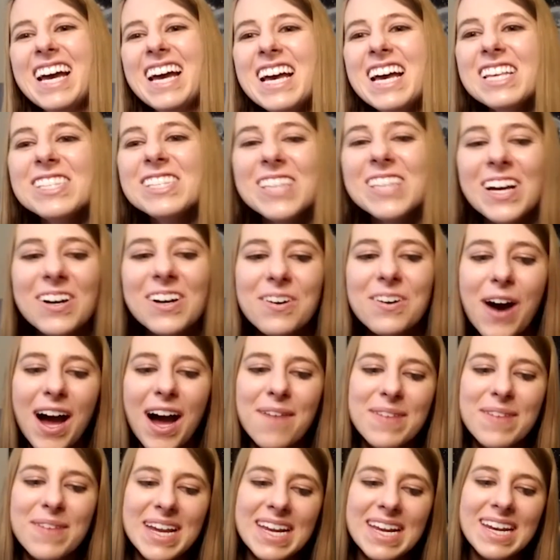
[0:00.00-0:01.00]
So, I
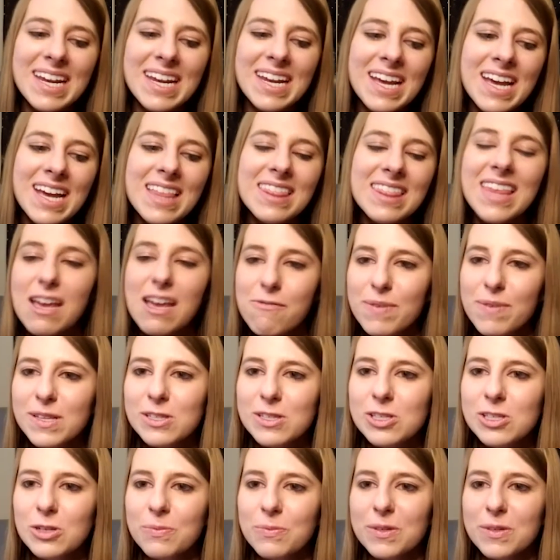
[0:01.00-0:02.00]
mean, they've been
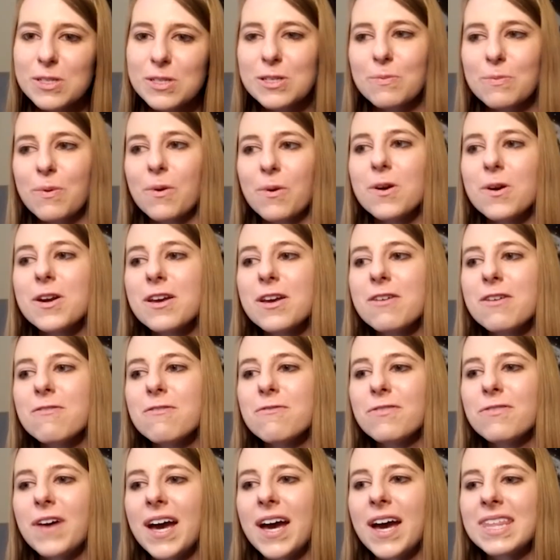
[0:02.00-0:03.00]
super supportive.
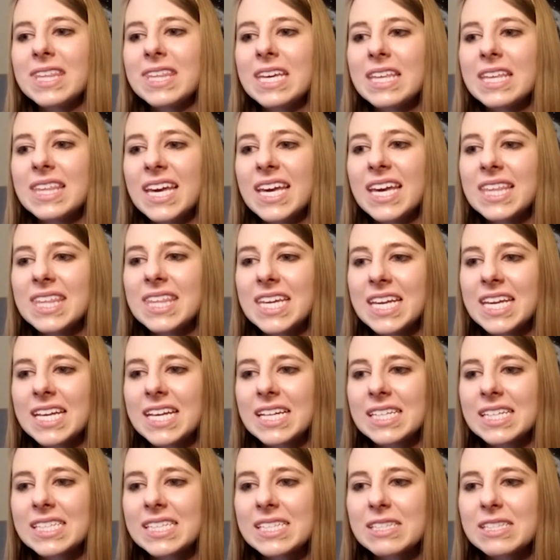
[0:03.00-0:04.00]
I think they think
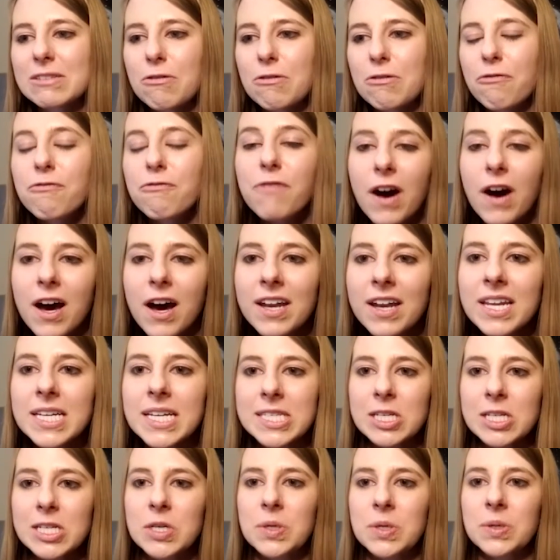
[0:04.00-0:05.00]
it's fun and
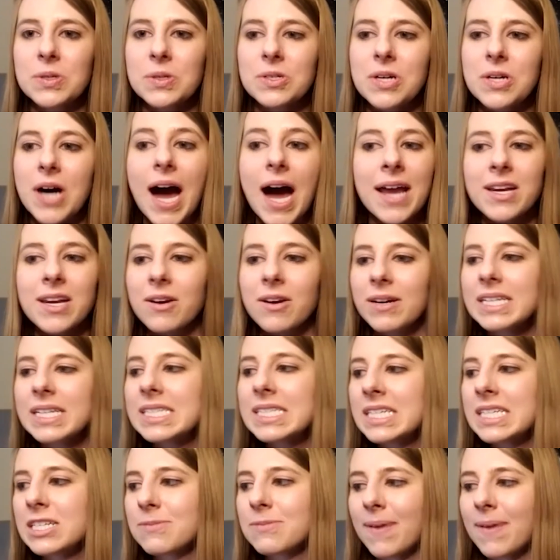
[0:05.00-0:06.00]
it's cool. I know I
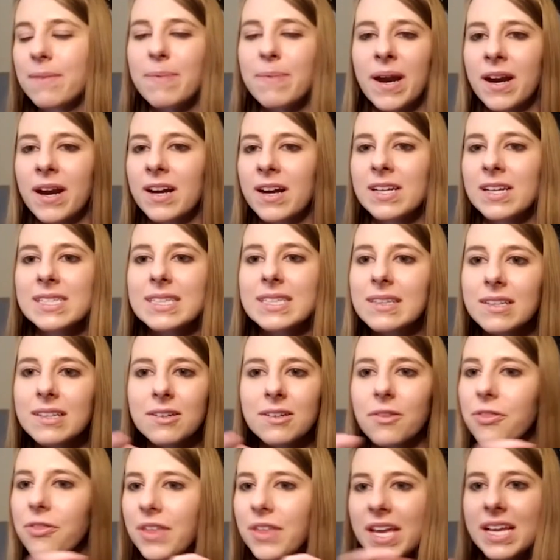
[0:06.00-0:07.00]
teach my parents
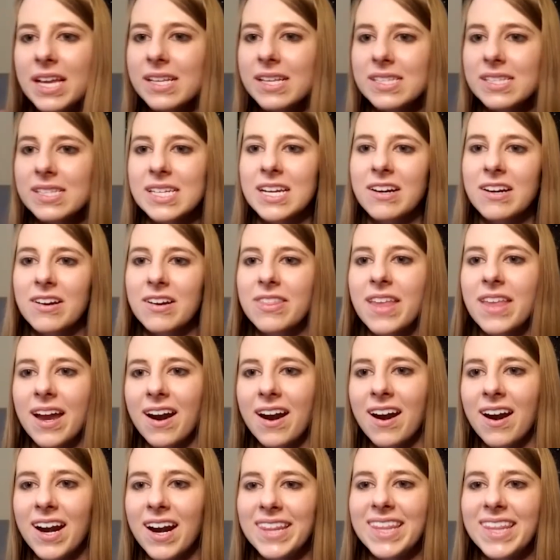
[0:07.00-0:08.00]
little things here and
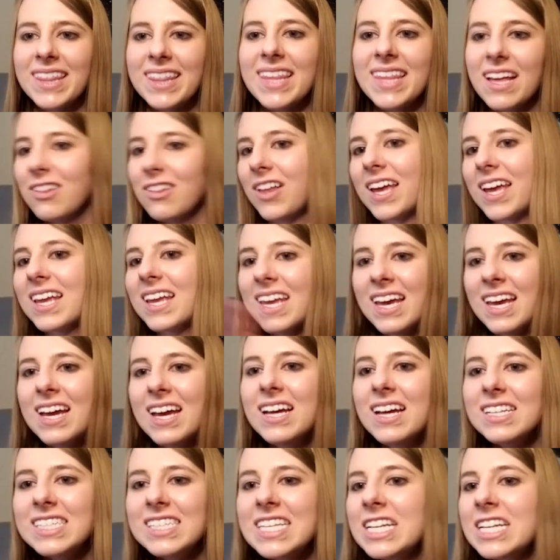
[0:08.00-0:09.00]
there, and then they'll like
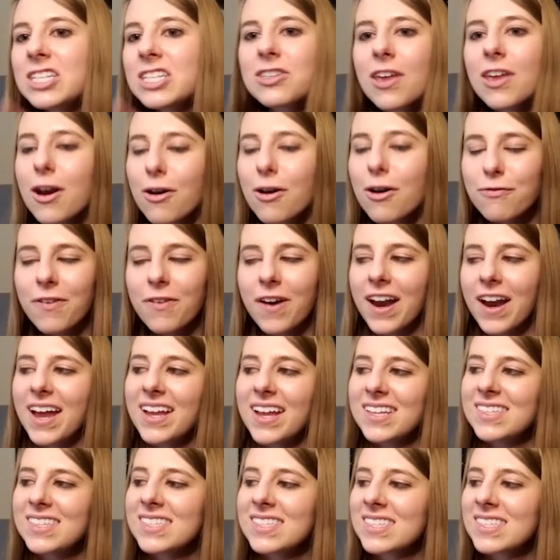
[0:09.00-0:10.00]
teach their
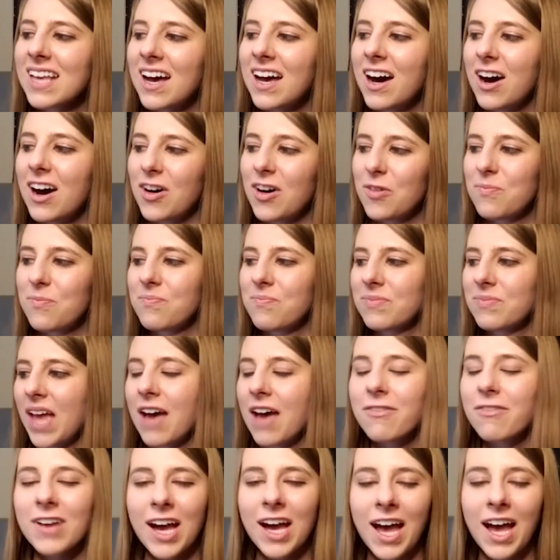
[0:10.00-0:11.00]
friends.
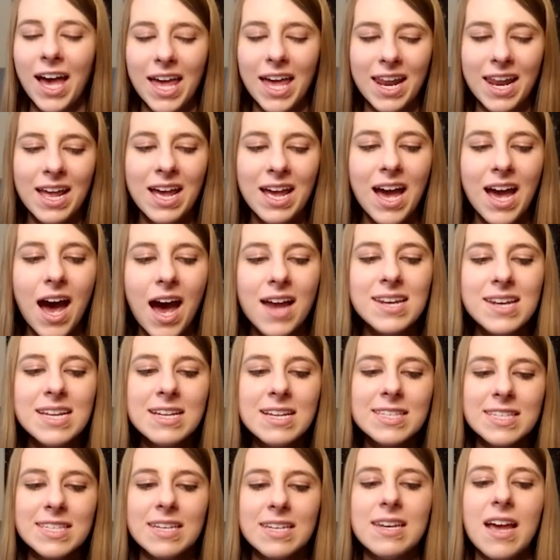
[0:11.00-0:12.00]
I've got a
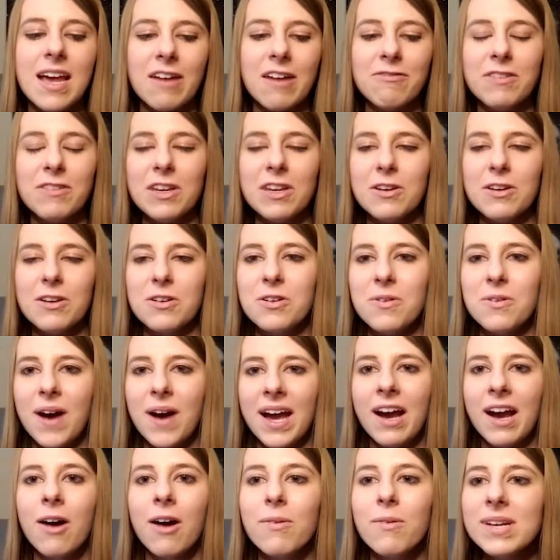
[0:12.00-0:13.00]
niece and nephew who
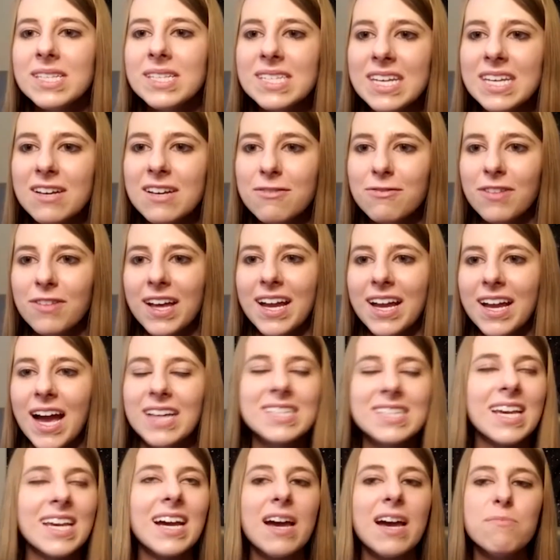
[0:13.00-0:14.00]
I always give, like, I
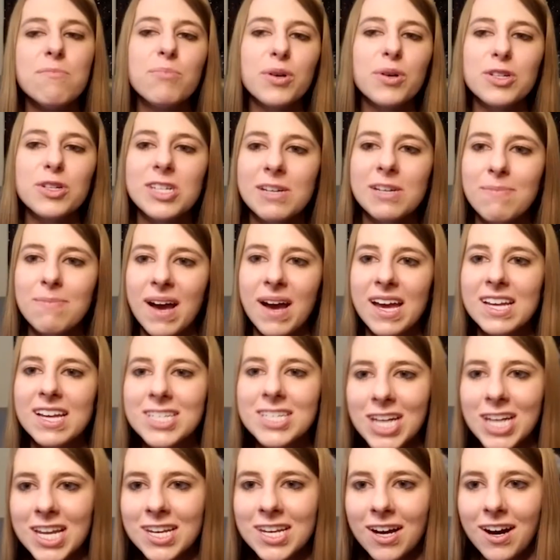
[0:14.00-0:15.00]
say I'm pushing my
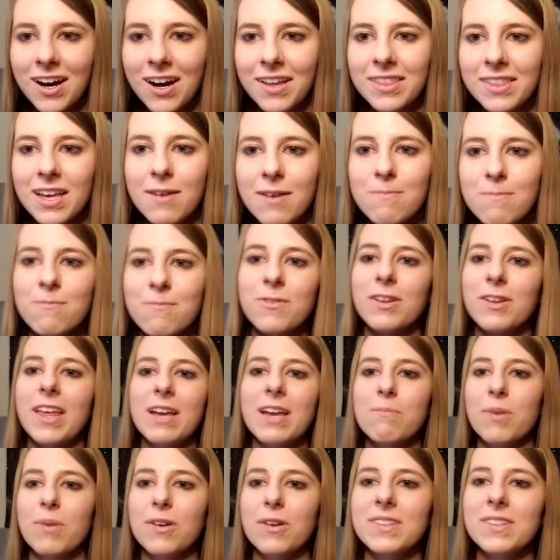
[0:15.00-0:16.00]
agenda on them for
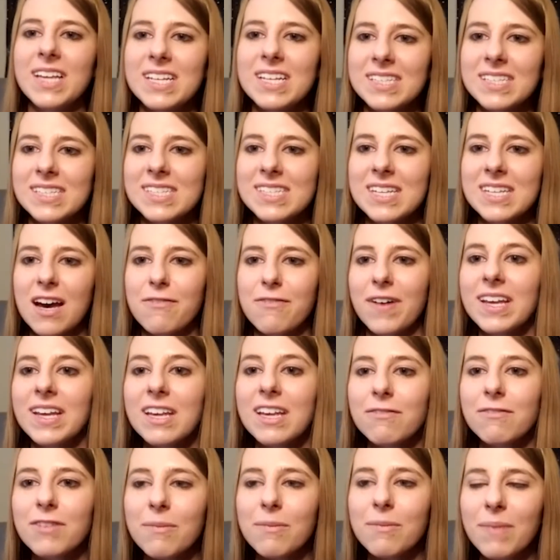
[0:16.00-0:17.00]
like birthdays and stuff. I
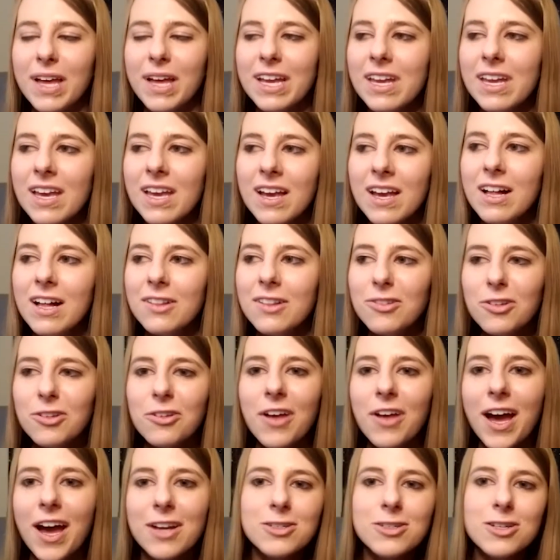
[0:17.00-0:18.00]
give them like little
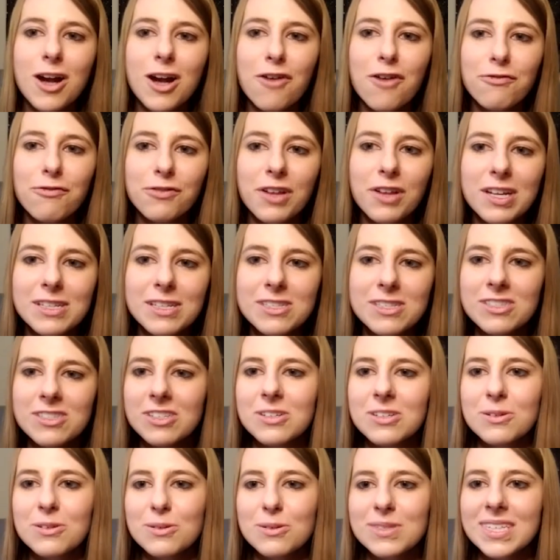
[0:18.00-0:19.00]
astronaut flight
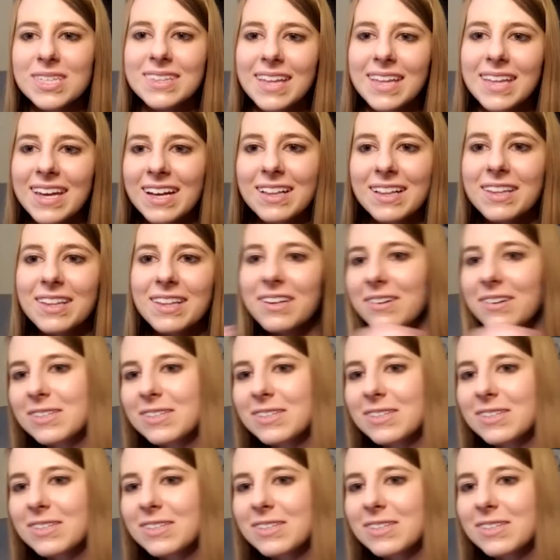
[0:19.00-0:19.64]
suits and like a little